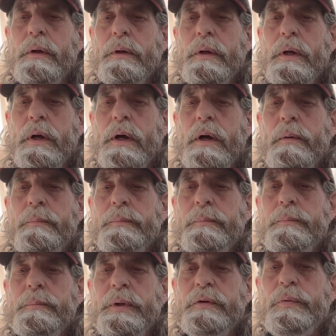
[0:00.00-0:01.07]
uh,
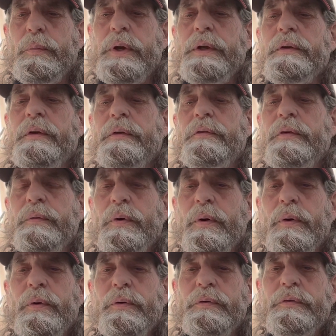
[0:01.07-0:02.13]
between the two
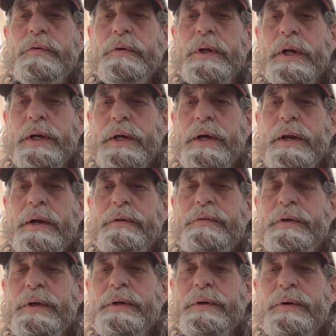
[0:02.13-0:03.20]
holes and I got a
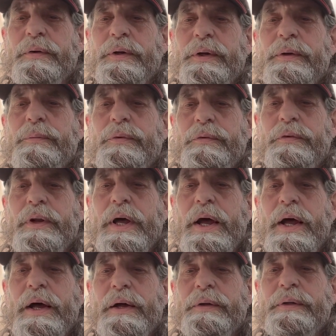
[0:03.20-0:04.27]
signal and it was
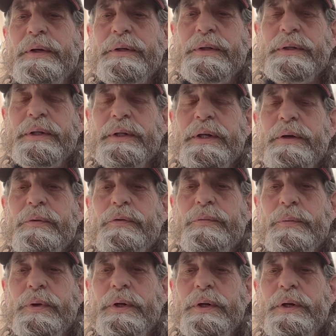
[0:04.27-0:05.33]
loud and it was
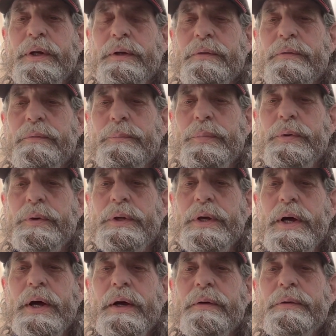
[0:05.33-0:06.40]
reading pretty
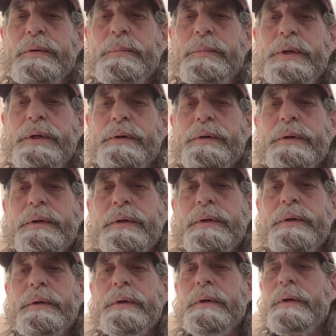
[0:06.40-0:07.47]
high on the meter.
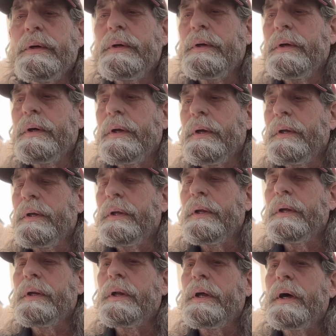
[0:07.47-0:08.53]

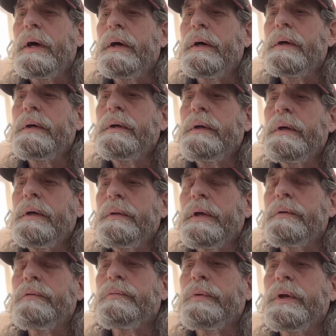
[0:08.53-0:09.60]
And uh, I think
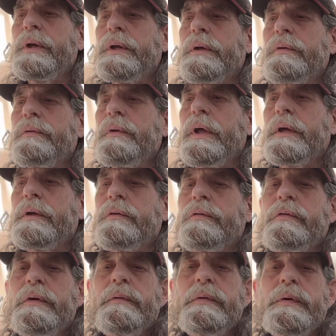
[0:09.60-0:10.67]
it was reading like a
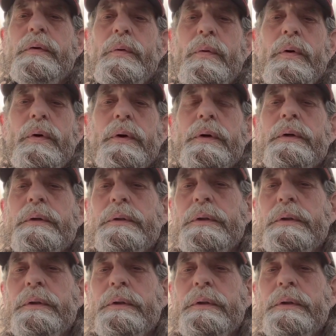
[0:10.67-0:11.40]
silver quarter.